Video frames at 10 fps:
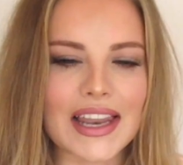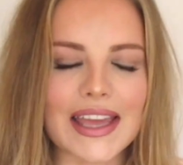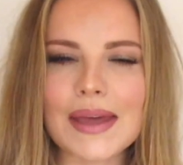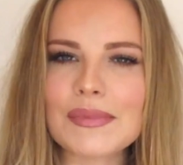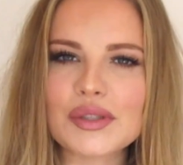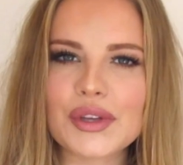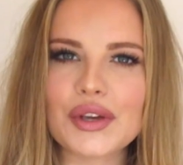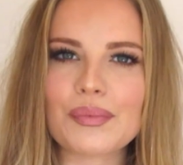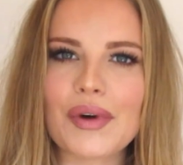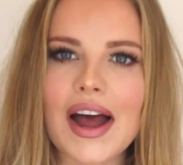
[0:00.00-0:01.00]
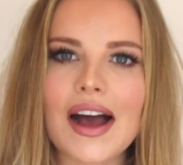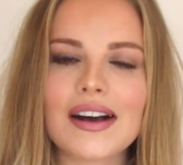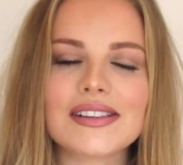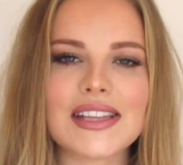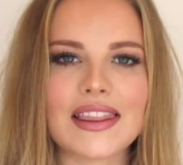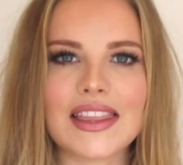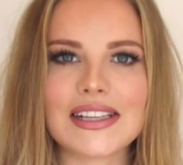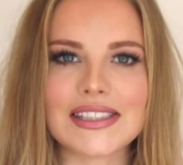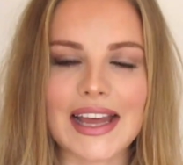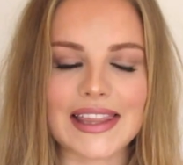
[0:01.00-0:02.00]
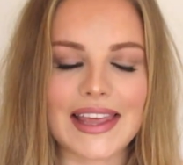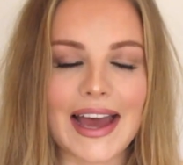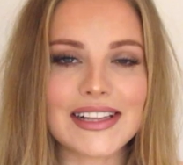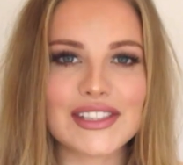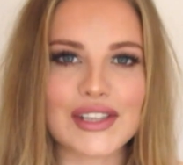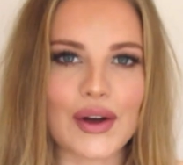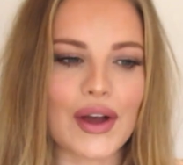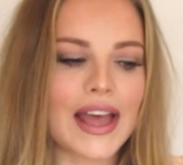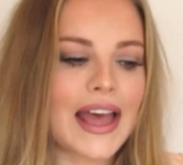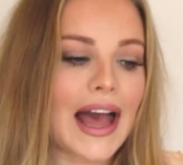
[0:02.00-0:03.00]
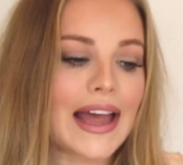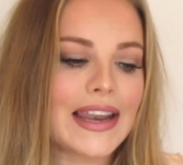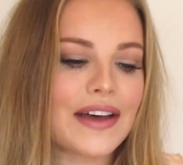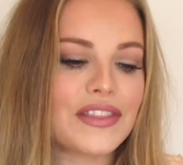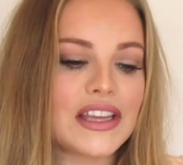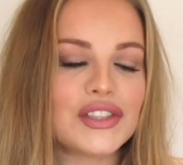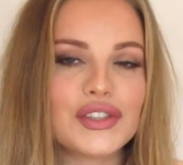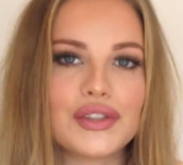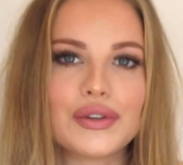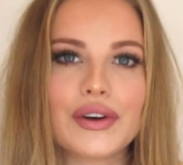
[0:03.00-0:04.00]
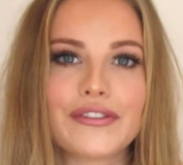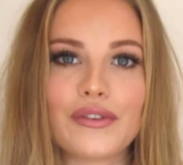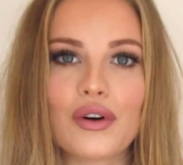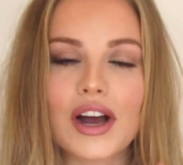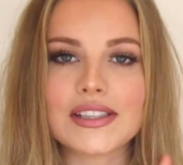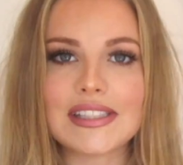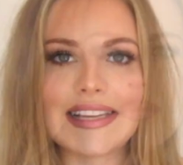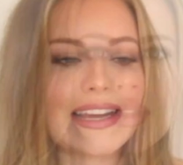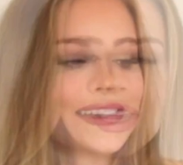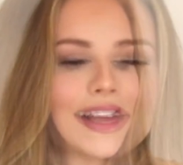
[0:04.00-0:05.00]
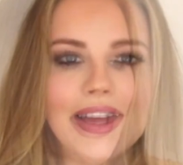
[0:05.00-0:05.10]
like in between your brows and things like that. So I love these 2 for concealers.